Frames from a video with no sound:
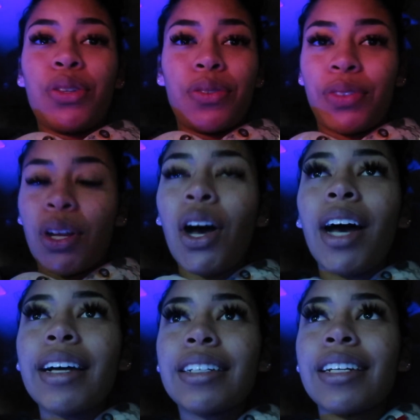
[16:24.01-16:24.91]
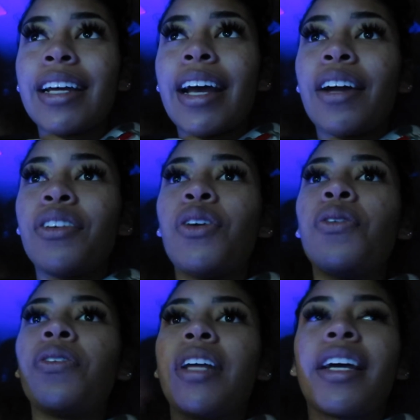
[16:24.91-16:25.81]
to vlog today. I don't know,
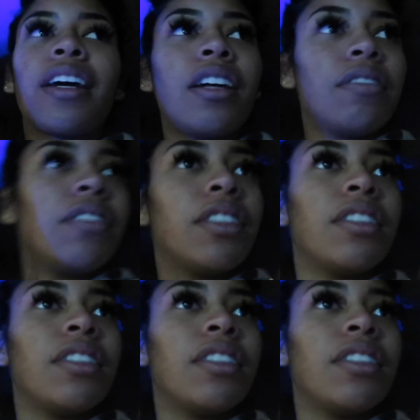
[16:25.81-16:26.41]
like, I,